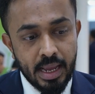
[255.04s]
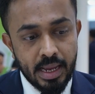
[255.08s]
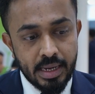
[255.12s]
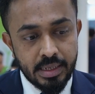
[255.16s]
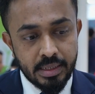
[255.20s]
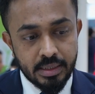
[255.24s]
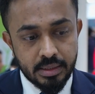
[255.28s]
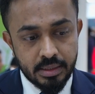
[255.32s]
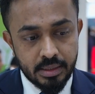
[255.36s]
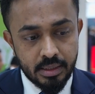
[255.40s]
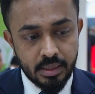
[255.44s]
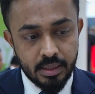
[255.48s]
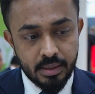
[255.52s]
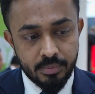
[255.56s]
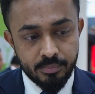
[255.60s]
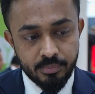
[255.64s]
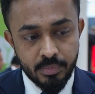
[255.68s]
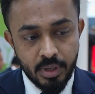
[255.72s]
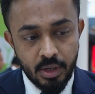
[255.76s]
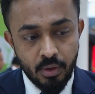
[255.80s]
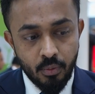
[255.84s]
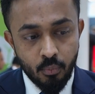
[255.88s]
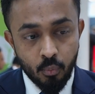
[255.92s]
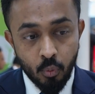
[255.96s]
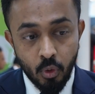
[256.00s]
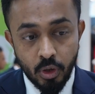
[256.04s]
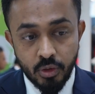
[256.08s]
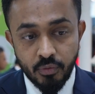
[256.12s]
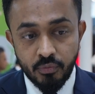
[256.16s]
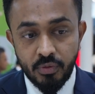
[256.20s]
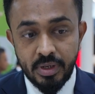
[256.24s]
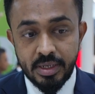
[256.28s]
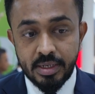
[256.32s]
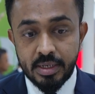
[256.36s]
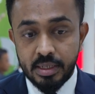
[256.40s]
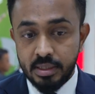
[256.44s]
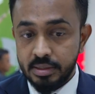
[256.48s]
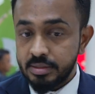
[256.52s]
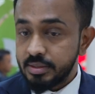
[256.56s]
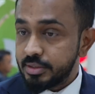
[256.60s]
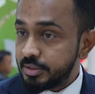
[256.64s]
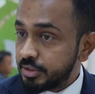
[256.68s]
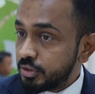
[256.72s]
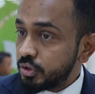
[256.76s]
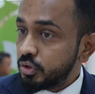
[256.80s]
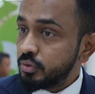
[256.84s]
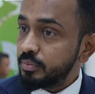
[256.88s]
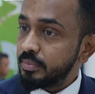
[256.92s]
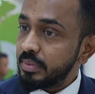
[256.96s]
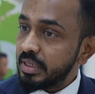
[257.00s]
And what we
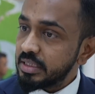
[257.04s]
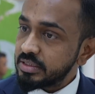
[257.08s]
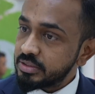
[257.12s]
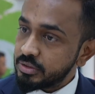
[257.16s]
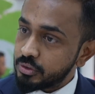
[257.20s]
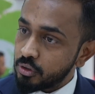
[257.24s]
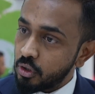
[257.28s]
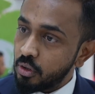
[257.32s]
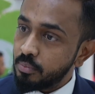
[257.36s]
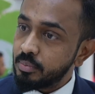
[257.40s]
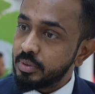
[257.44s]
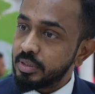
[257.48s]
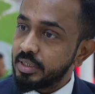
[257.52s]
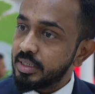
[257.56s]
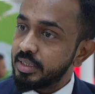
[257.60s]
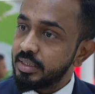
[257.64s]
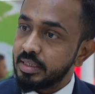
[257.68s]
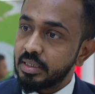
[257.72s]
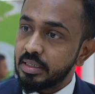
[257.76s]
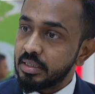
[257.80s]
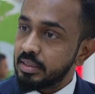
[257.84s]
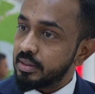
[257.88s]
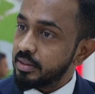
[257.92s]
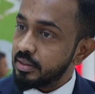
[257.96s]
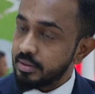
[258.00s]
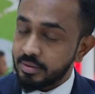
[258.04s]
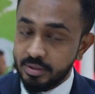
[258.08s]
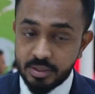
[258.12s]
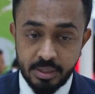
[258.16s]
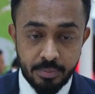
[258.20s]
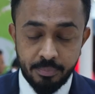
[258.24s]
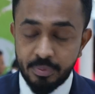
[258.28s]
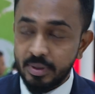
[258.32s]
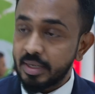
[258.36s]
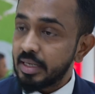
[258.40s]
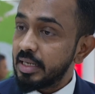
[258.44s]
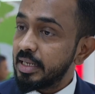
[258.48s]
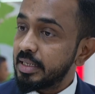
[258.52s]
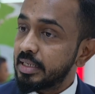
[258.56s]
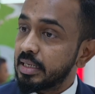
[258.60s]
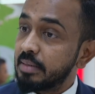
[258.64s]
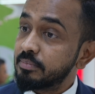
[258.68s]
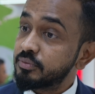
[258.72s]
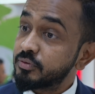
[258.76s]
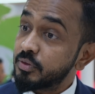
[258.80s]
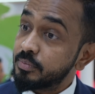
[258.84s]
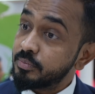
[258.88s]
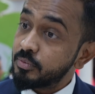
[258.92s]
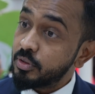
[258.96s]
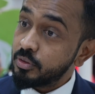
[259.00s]
consume as raw material typically
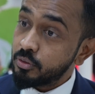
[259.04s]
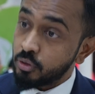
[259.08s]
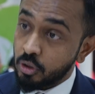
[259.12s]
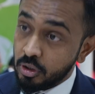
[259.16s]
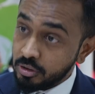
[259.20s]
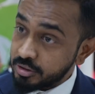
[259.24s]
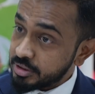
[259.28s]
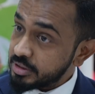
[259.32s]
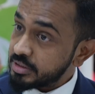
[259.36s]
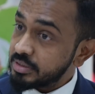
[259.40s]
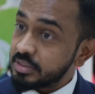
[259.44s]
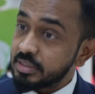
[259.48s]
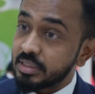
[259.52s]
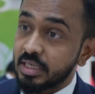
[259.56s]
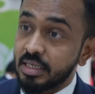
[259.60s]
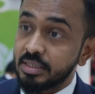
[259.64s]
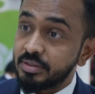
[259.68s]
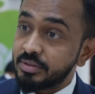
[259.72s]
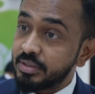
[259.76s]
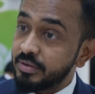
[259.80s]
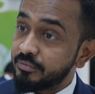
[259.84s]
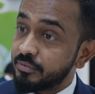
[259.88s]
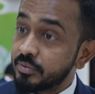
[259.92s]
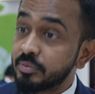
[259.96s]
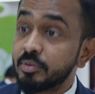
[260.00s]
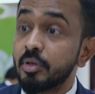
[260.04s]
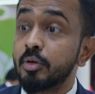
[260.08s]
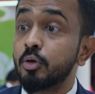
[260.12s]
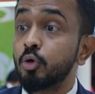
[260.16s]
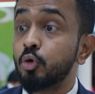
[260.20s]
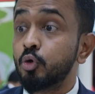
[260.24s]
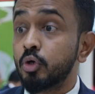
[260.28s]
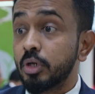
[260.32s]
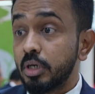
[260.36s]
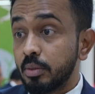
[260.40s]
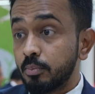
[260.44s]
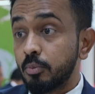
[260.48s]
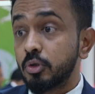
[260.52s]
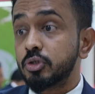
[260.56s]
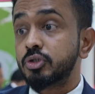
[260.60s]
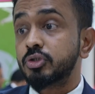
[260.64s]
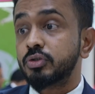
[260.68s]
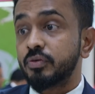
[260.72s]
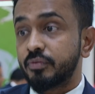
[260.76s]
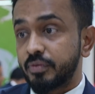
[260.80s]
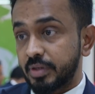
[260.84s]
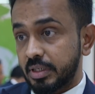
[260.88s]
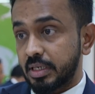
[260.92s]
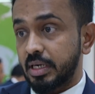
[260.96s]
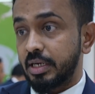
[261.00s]
comes from not just the country, from the rural most
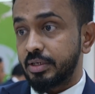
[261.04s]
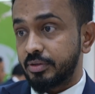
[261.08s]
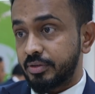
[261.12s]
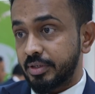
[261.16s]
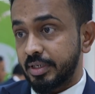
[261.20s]
of the country.